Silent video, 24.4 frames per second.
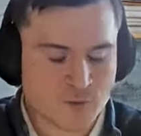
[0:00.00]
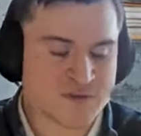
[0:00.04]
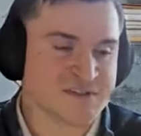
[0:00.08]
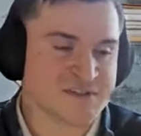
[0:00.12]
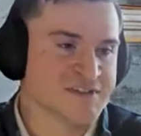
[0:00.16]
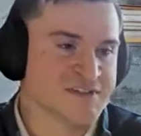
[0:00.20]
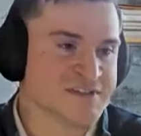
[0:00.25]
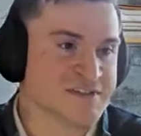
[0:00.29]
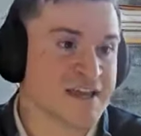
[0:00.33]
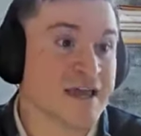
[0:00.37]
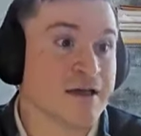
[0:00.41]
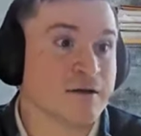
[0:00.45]

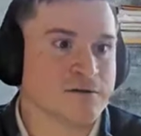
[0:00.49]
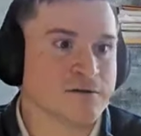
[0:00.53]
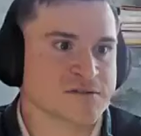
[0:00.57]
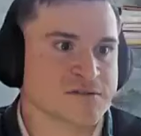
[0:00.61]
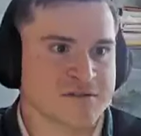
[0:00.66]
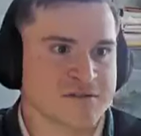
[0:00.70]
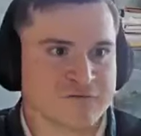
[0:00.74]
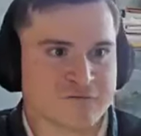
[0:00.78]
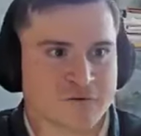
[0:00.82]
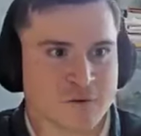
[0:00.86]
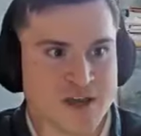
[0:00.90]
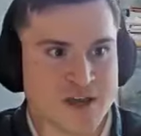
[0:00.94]
sales
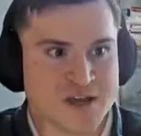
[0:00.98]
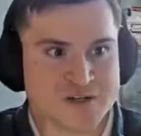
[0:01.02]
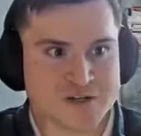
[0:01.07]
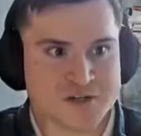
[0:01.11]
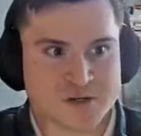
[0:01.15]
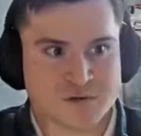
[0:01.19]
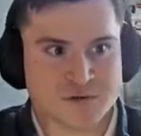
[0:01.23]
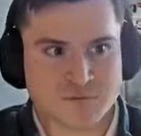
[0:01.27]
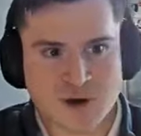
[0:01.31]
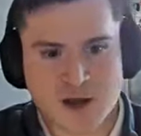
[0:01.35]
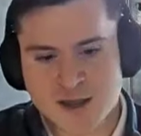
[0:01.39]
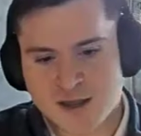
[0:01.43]

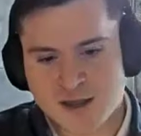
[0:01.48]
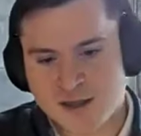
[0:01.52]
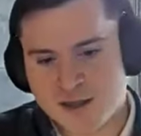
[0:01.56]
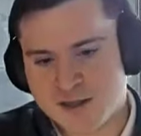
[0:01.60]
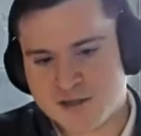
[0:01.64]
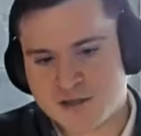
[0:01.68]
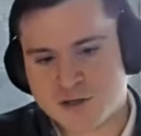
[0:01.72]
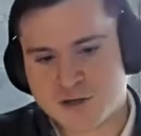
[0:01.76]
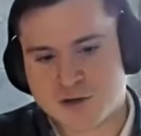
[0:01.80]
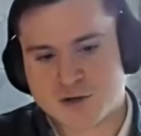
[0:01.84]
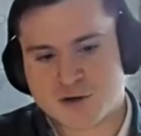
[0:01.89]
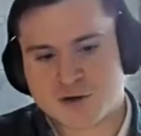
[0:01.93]
information, right,
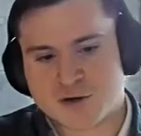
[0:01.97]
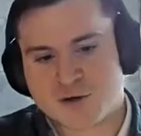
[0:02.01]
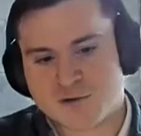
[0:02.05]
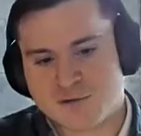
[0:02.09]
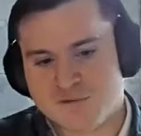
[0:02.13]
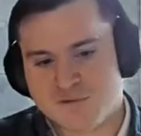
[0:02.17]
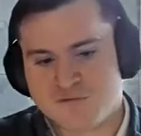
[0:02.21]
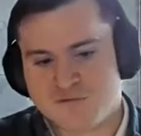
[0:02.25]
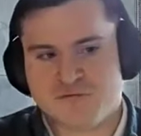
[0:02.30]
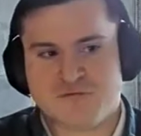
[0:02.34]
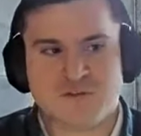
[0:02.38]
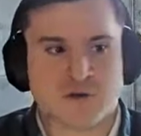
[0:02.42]
and you're
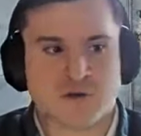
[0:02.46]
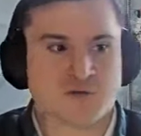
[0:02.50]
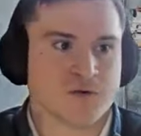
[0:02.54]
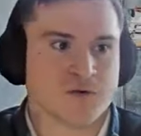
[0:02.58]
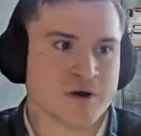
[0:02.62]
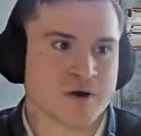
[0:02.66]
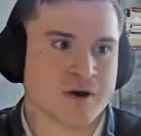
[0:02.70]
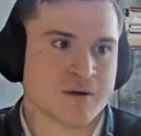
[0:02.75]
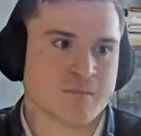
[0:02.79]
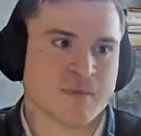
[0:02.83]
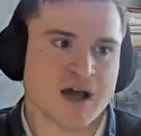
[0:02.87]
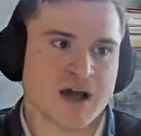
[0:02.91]

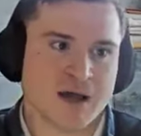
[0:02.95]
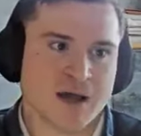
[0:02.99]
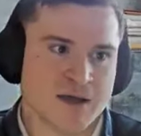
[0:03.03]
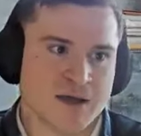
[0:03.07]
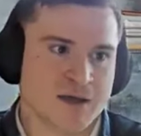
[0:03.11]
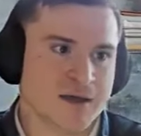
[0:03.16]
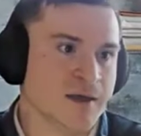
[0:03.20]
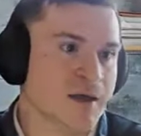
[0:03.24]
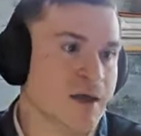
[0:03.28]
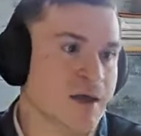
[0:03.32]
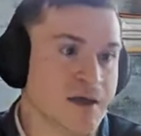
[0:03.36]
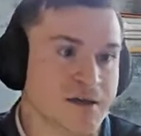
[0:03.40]
filtering
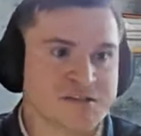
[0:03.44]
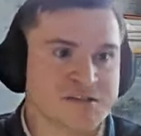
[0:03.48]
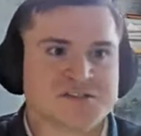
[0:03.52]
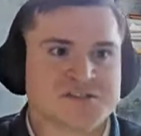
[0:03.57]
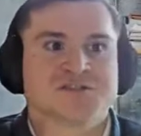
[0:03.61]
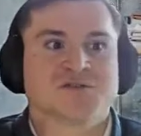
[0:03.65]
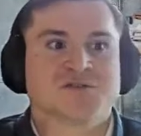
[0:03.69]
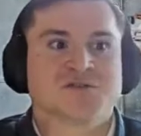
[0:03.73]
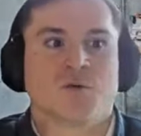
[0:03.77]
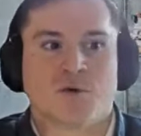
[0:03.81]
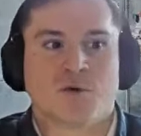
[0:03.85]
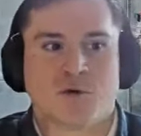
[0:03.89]
by
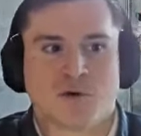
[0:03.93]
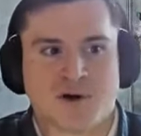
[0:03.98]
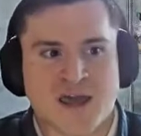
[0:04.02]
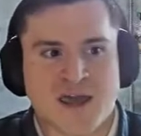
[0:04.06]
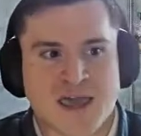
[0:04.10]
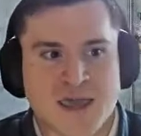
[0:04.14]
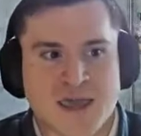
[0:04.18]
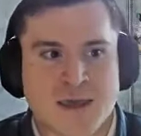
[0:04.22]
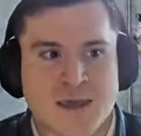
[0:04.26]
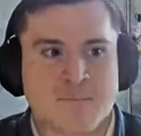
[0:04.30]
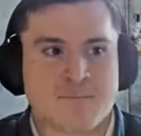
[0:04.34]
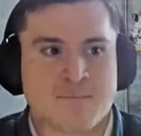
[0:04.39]
store
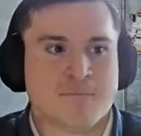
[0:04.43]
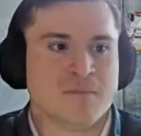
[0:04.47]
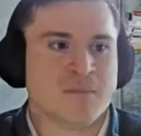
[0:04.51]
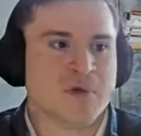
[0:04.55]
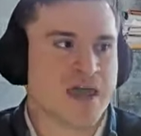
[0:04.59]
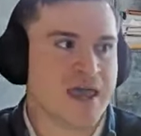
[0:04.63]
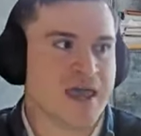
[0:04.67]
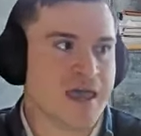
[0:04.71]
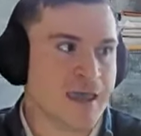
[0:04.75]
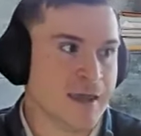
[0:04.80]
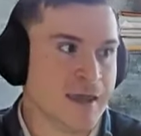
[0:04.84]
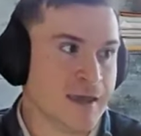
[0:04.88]

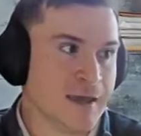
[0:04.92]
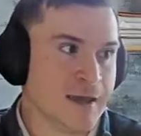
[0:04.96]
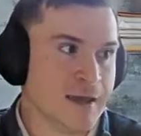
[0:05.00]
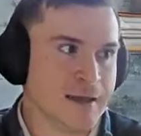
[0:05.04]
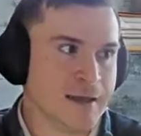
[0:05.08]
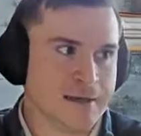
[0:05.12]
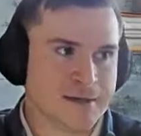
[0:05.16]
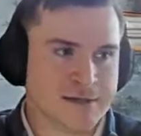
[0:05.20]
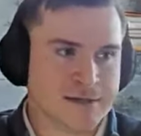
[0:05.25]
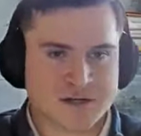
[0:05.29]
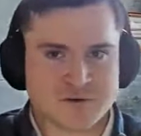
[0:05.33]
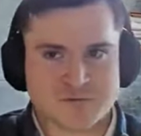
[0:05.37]
name
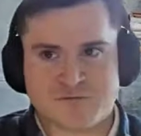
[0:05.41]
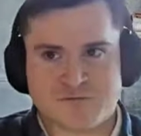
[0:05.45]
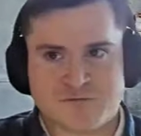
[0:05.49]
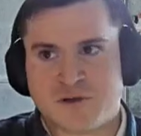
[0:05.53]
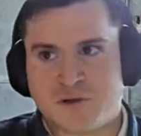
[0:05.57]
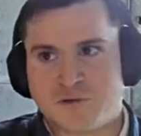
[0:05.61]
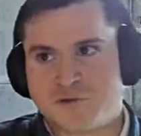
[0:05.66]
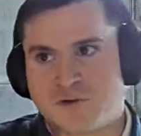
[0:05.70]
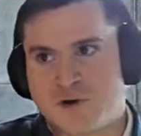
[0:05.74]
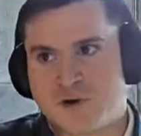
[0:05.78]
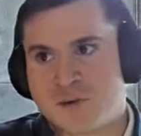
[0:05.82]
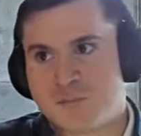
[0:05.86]
and you're
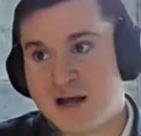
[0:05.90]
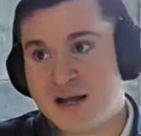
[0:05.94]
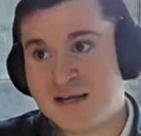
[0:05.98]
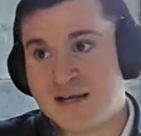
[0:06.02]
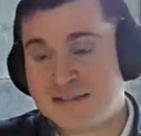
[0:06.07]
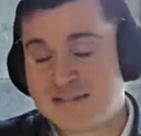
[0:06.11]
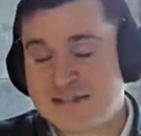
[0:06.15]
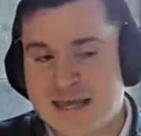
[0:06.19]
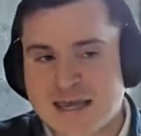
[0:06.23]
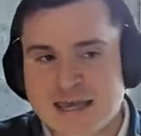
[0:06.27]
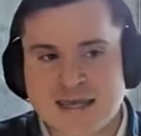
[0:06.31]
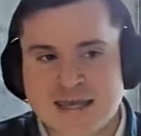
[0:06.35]
filtering by
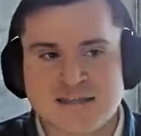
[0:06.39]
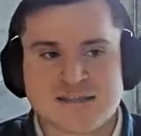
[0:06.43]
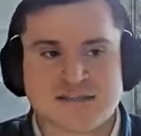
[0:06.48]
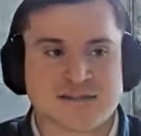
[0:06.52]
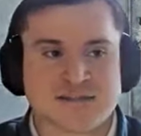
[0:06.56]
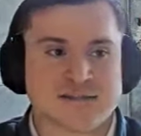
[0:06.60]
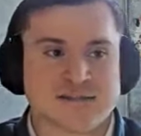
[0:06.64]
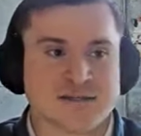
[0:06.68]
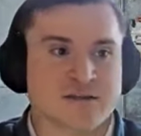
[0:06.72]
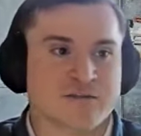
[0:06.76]
dates,